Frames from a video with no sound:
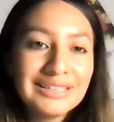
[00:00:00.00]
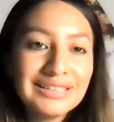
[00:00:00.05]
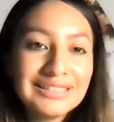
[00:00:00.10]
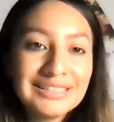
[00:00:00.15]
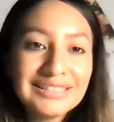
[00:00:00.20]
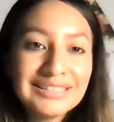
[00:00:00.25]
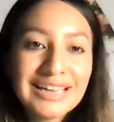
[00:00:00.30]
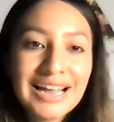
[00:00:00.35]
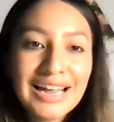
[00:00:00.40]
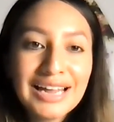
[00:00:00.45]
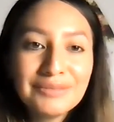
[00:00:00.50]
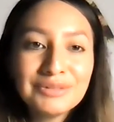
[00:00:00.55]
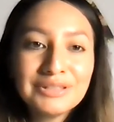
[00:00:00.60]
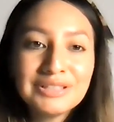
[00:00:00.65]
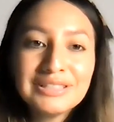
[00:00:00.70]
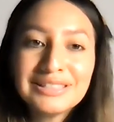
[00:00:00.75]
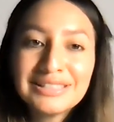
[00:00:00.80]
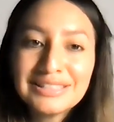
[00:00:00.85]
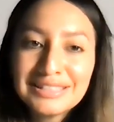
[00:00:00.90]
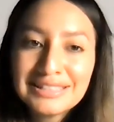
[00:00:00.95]
It's time
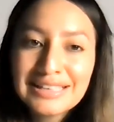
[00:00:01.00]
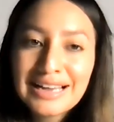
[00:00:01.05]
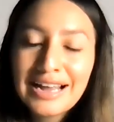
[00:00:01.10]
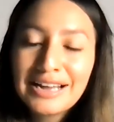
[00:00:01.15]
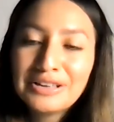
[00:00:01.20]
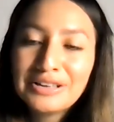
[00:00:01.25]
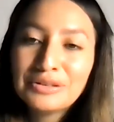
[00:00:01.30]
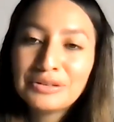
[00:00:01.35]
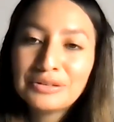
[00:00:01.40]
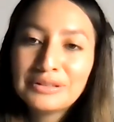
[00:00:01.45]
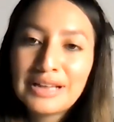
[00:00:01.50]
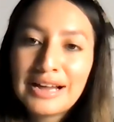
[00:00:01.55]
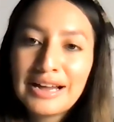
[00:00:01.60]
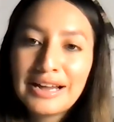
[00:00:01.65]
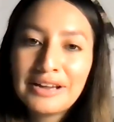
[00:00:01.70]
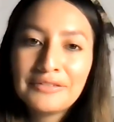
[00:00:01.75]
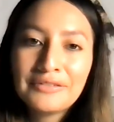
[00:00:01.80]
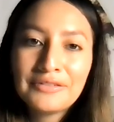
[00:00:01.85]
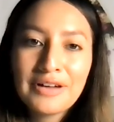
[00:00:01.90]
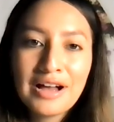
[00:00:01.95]
to design your
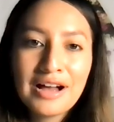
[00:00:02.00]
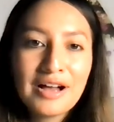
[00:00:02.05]
life.